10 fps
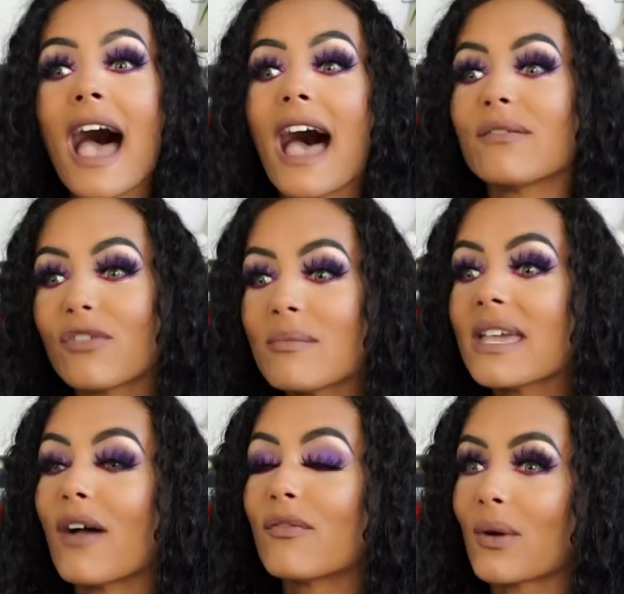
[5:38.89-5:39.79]
And for
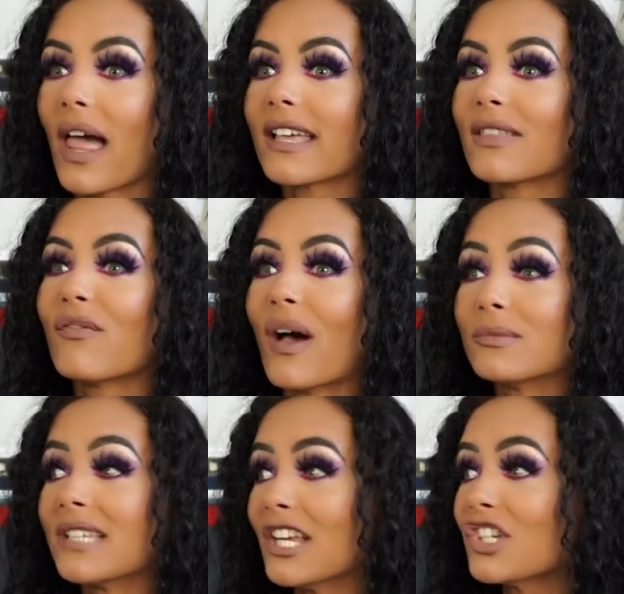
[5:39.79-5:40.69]
me, I feel like the
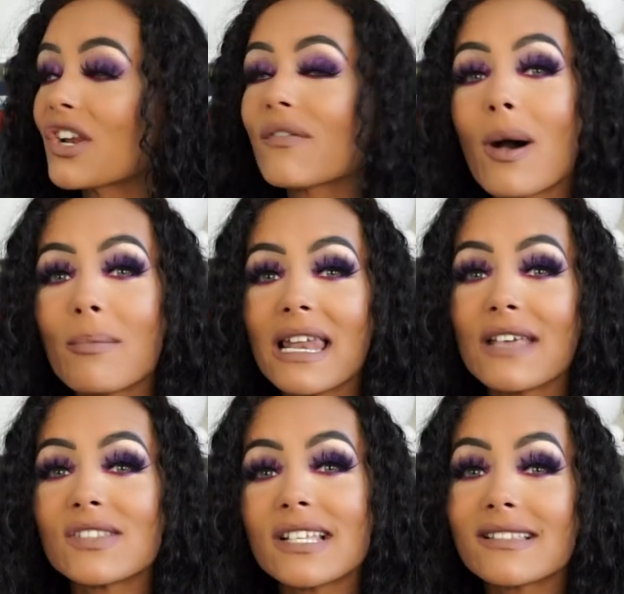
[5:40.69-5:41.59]
foundation of our
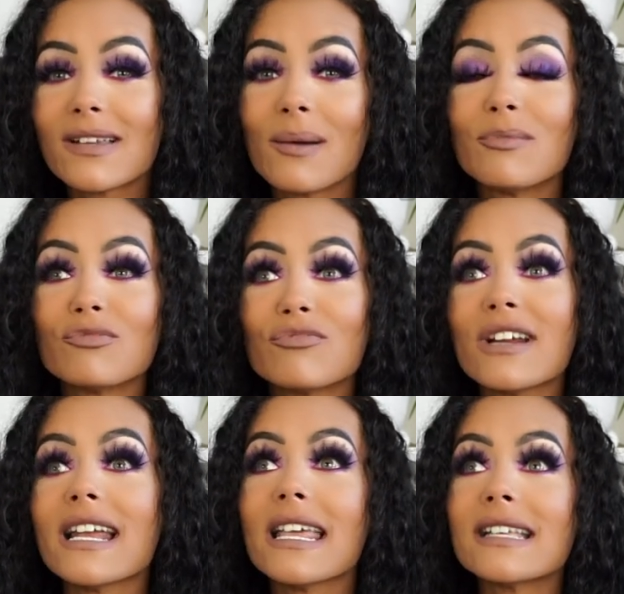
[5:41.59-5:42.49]
belief system
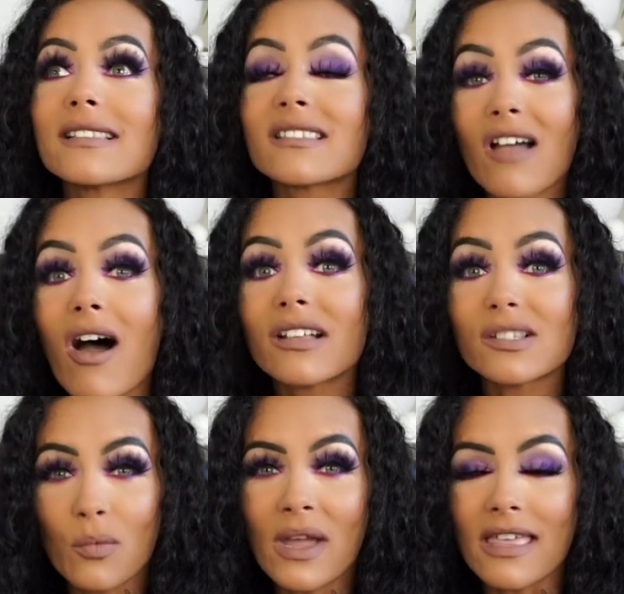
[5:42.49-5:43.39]
really
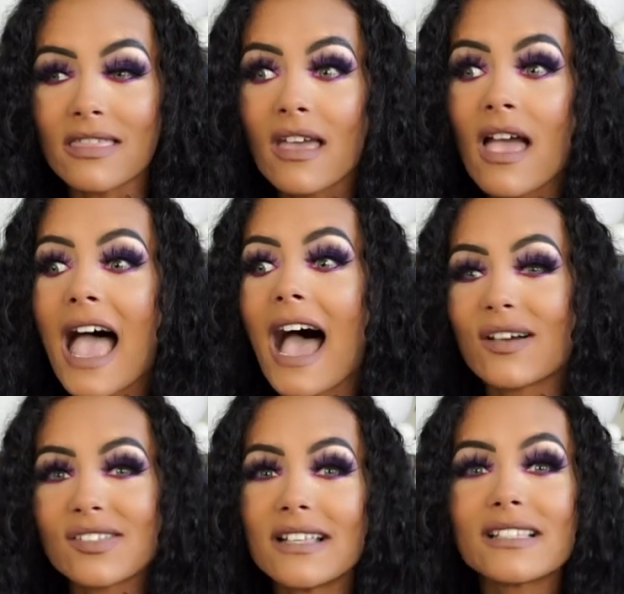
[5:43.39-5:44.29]
starts with
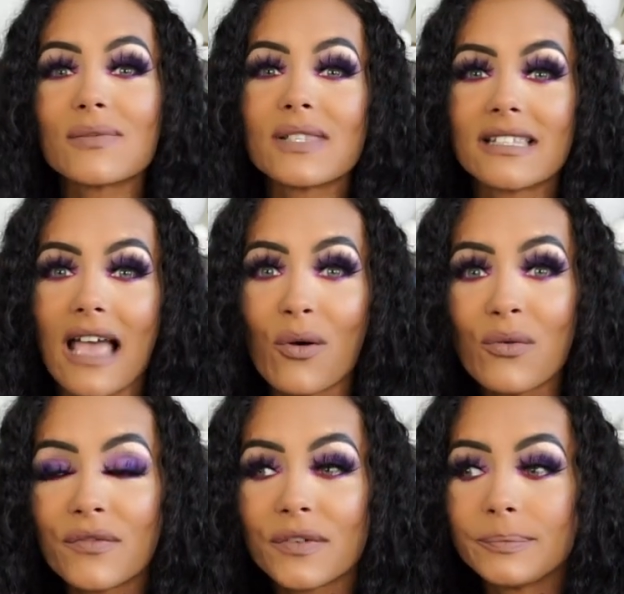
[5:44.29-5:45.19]
our sense of
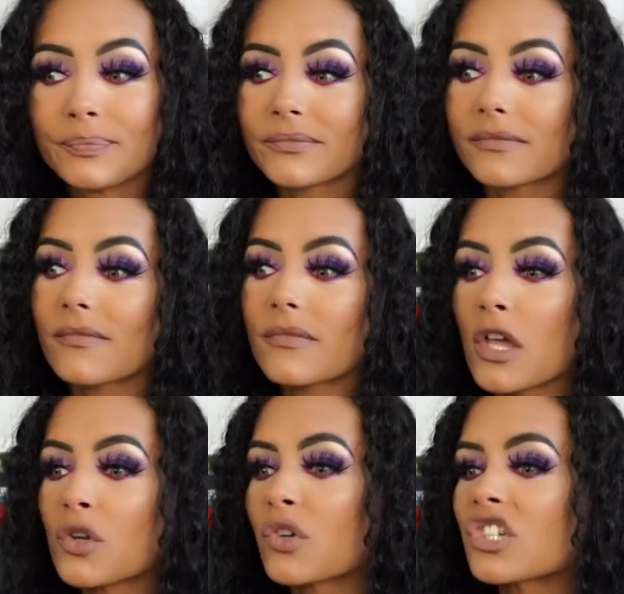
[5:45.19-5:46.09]
self
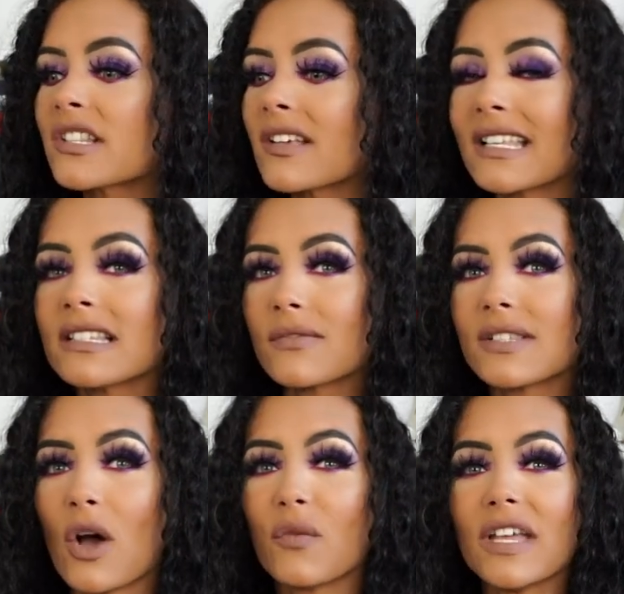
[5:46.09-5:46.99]
not just our sense of
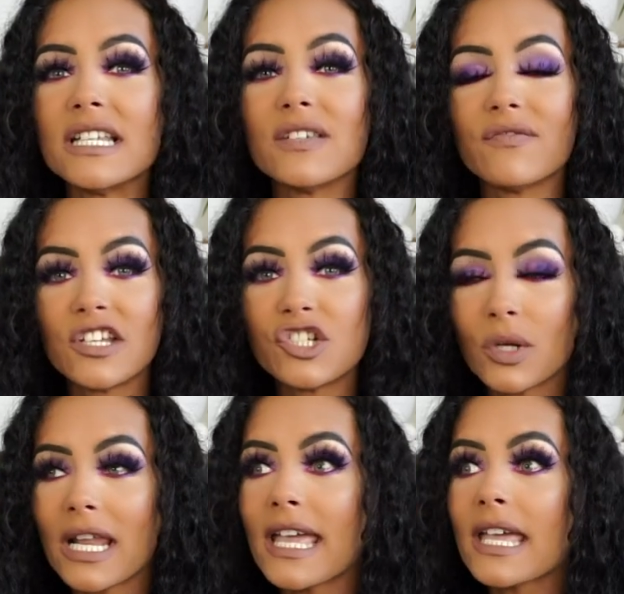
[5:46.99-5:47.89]
self
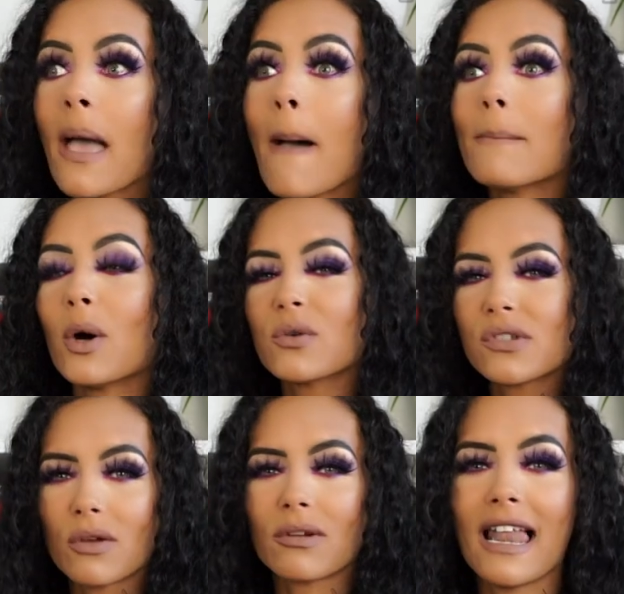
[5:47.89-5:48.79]
individually, but
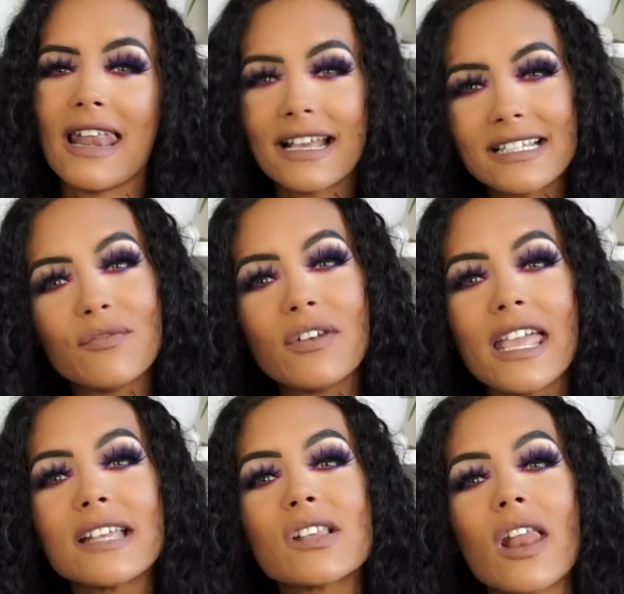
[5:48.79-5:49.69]
also
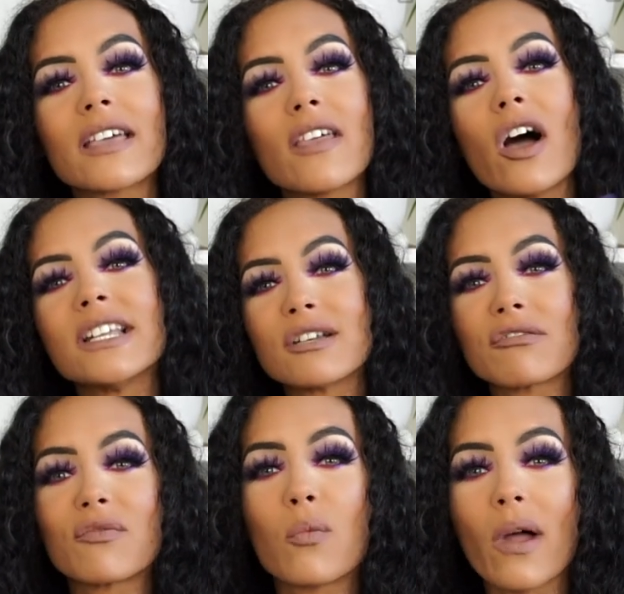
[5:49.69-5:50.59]
collectively. So, like the idea
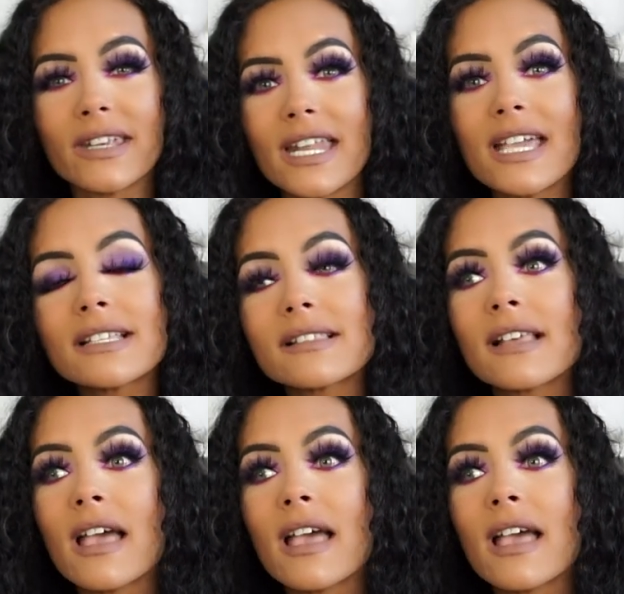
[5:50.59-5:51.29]
of oneness,